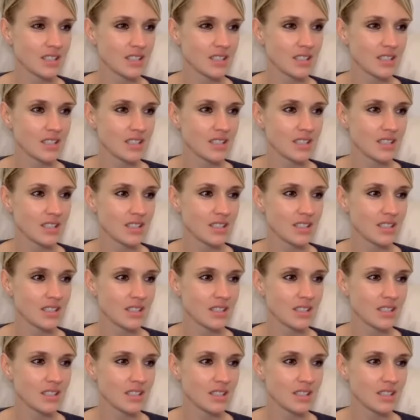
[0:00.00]

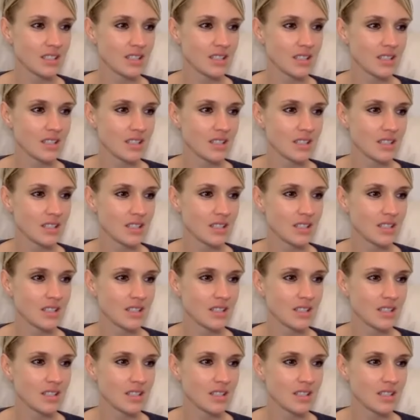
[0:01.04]

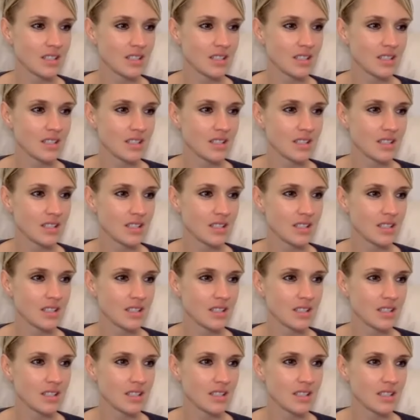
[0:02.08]

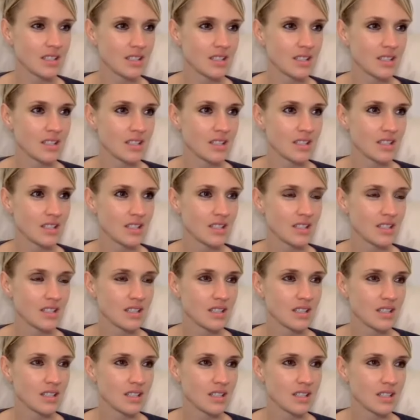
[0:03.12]

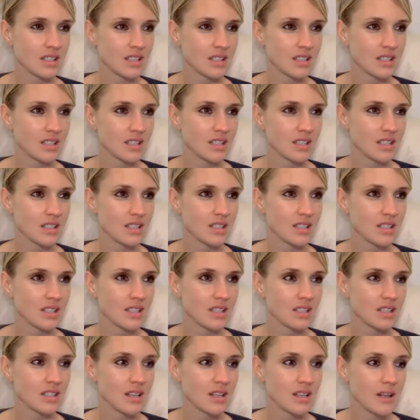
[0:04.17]

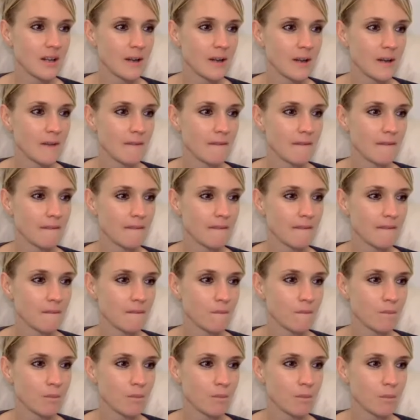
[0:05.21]

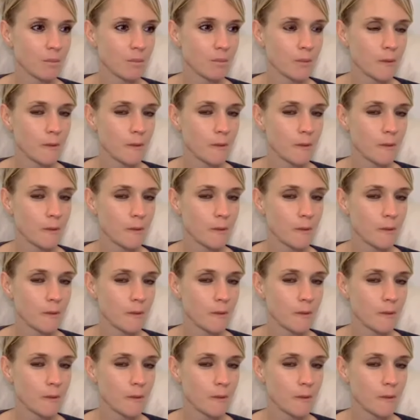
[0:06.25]
Nobody speaks.